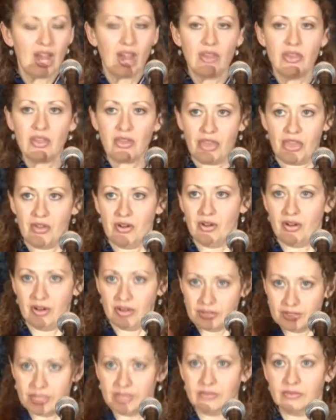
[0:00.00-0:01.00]
The
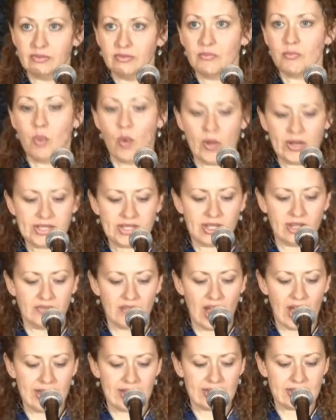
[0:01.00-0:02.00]
third point
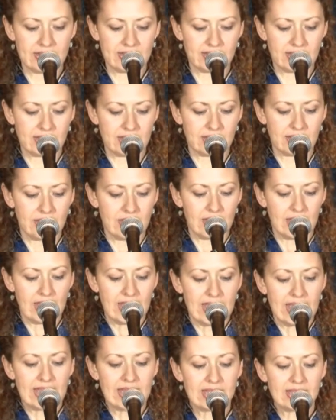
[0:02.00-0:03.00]
of guidance
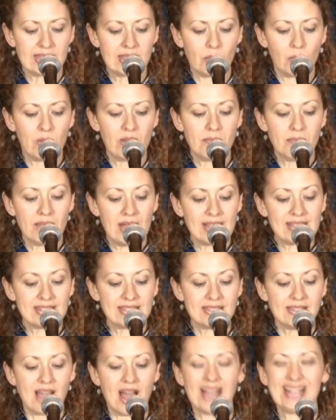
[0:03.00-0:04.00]
is that we
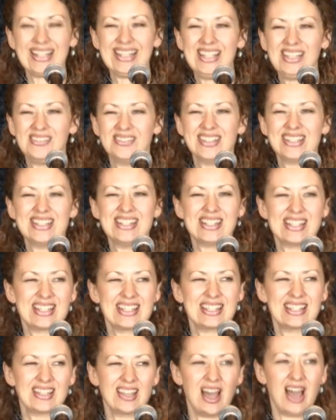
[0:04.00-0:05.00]
must not even
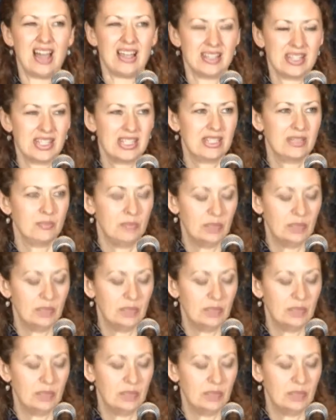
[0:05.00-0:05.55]
discuss